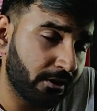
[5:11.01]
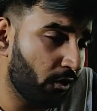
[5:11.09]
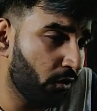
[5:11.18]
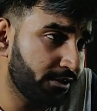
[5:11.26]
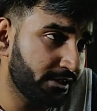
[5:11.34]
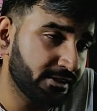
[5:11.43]

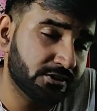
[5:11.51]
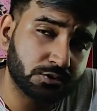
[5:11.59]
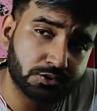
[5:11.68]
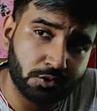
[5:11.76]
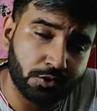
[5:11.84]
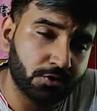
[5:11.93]
not just to
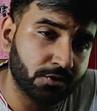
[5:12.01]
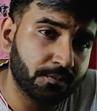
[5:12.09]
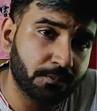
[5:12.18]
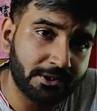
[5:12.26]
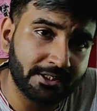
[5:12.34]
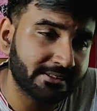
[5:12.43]
show it to the
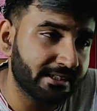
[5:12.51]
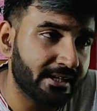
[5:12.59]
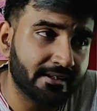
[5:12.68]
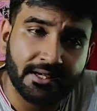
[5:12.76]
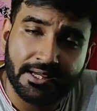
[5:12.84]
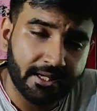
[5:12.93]
police
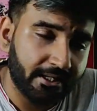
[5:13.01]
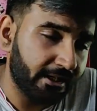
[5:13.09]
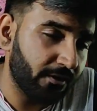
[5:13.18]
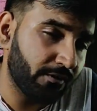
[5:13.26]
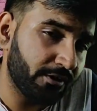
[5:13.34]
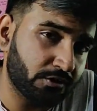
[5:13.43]
and
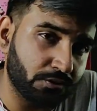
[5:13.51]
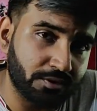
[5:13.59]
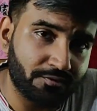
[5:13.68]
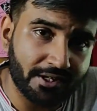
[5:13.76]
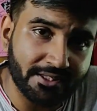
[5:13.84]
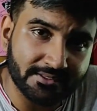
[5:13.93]
get away through
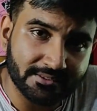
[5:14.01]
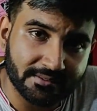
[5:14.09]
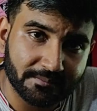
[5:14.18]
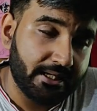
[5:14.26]
the fines.